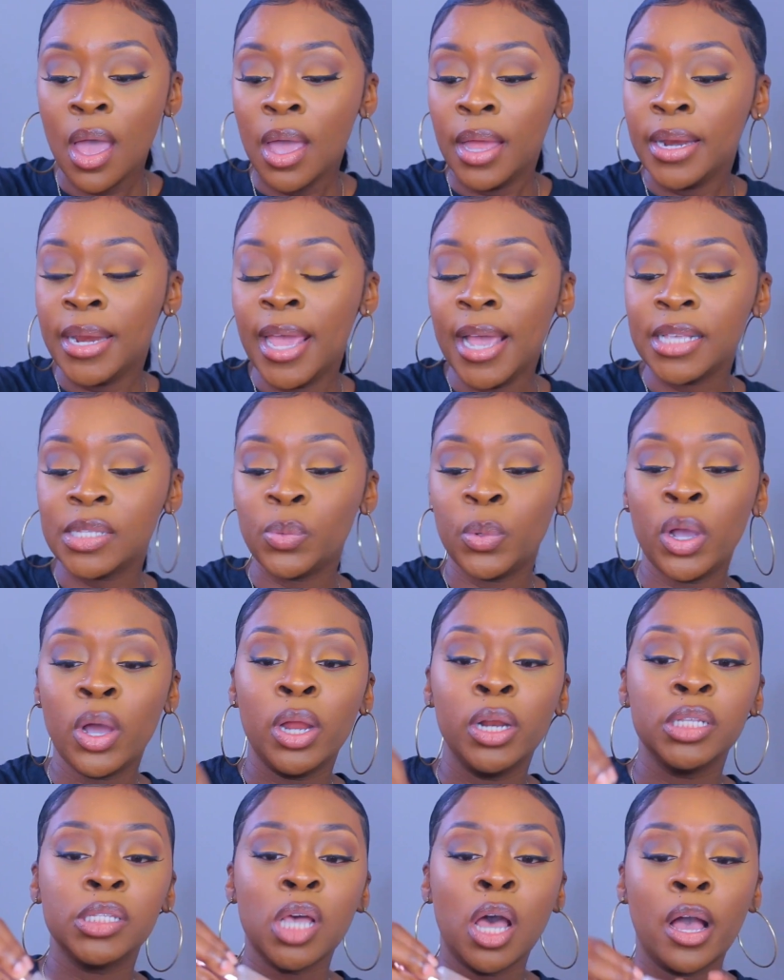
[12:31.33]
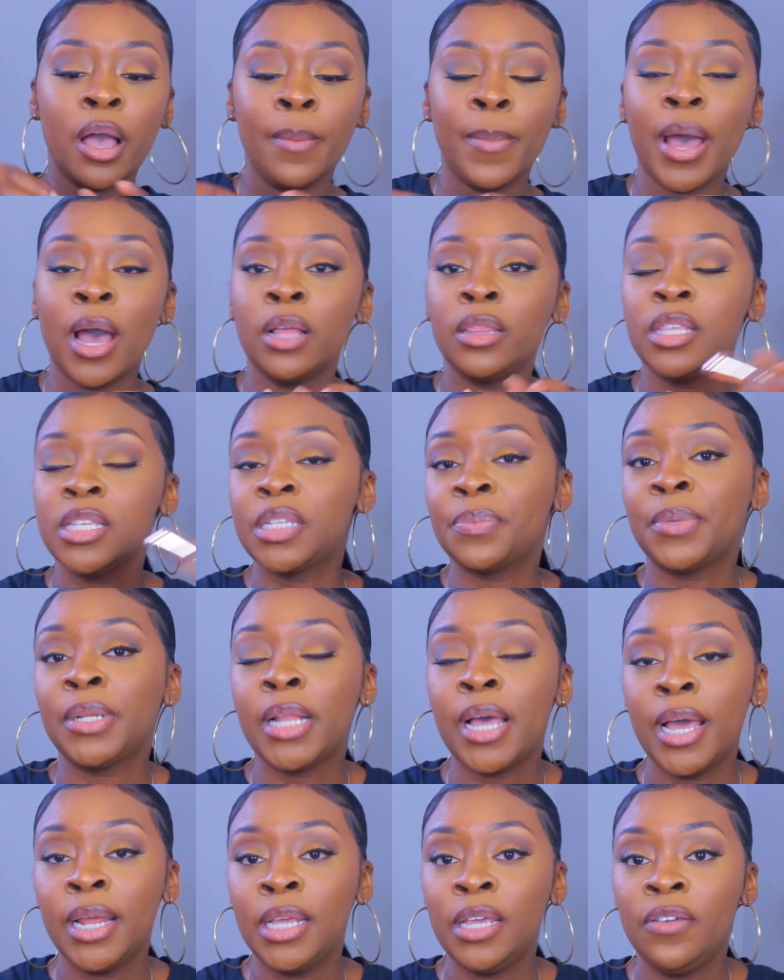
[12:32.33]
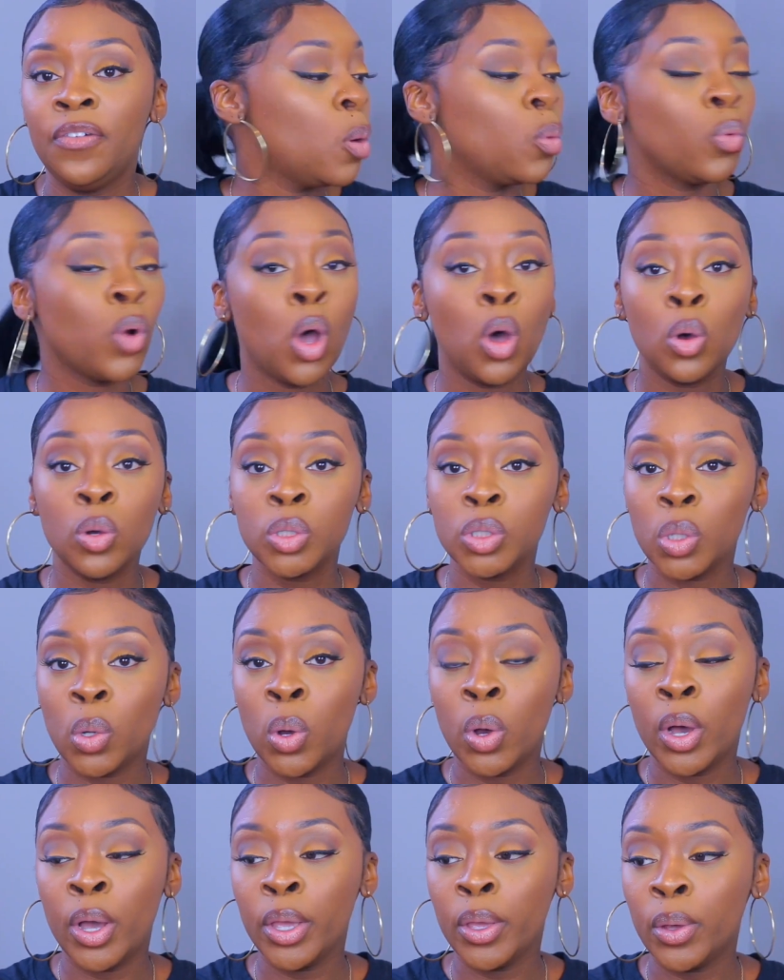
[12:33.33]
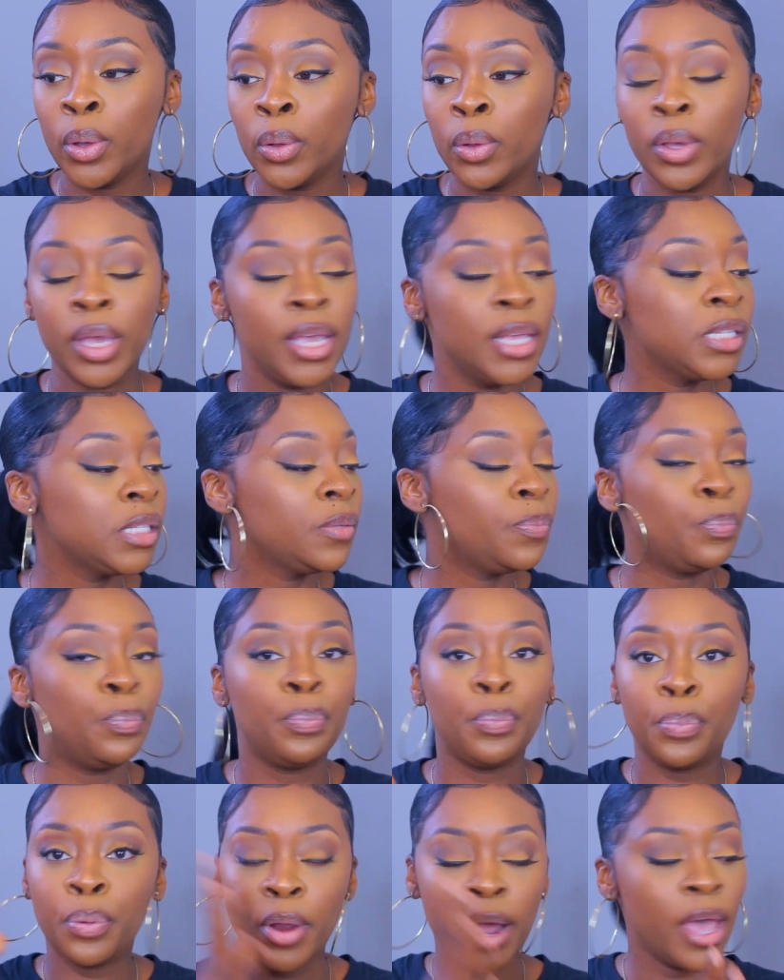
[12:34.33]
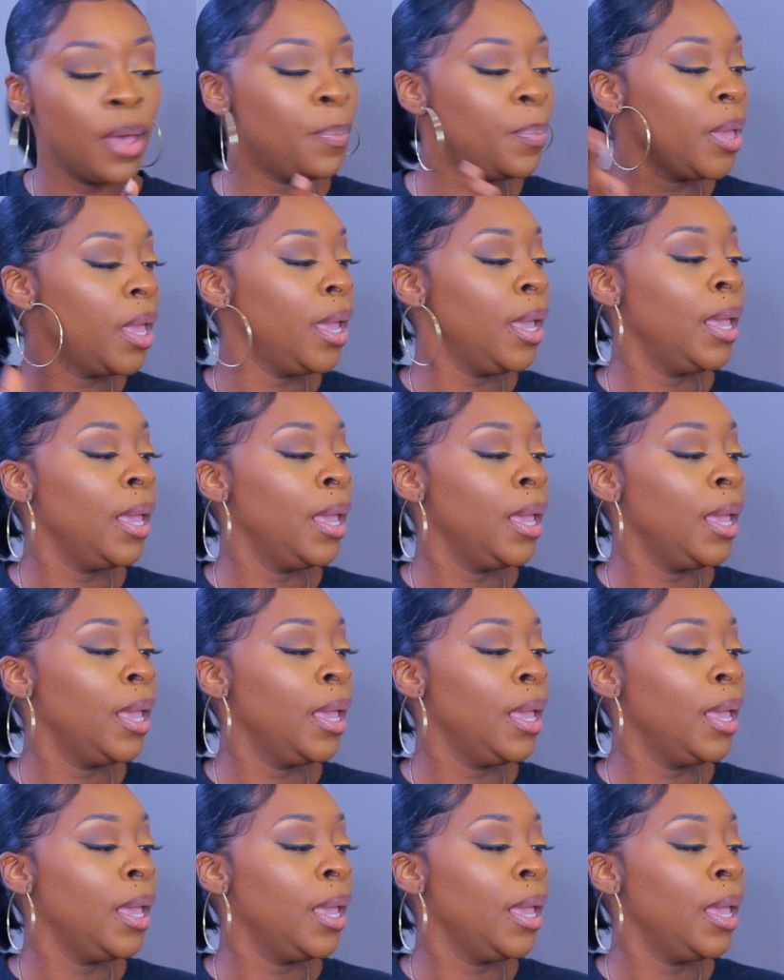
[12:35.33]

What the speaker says: Next, we're going to talk about this Mahogany rose oil. It preps